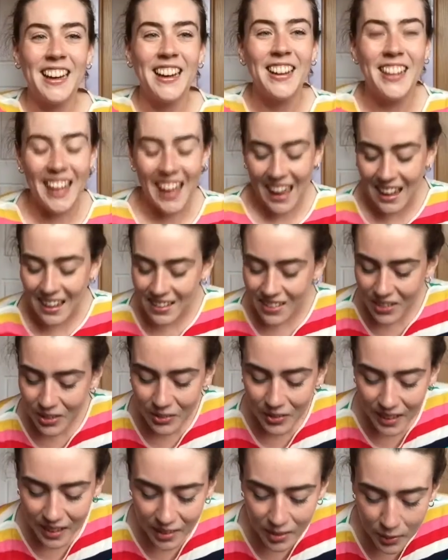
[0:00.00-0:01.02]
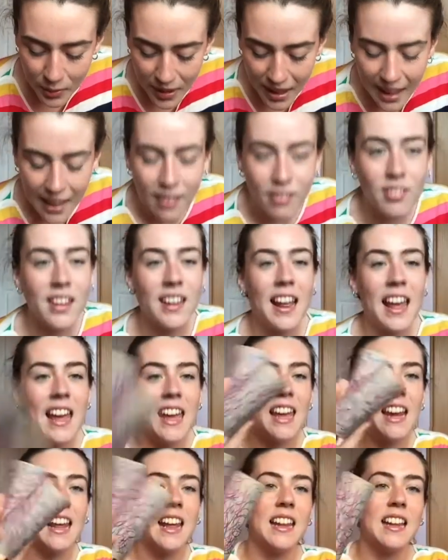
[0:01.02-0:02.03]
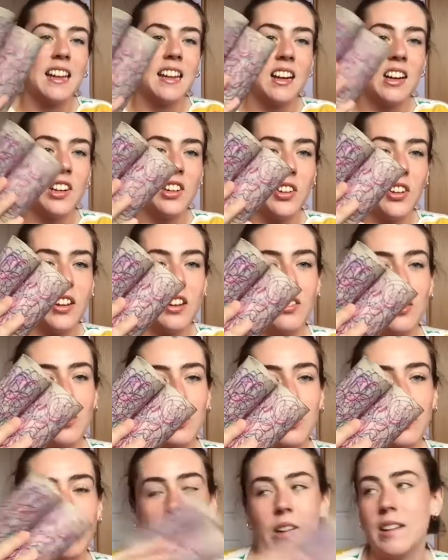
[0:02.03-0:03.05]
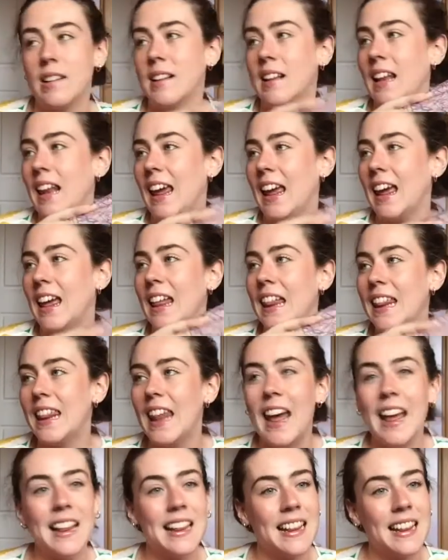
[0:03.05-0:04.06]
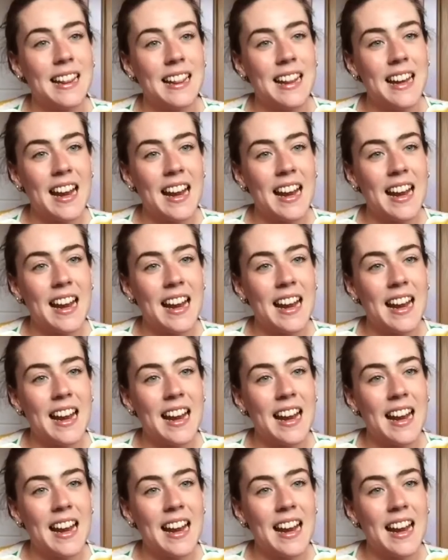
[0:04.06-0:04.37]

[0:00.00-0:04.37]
Okay, so once we have decorated our toilet roll holders like this, the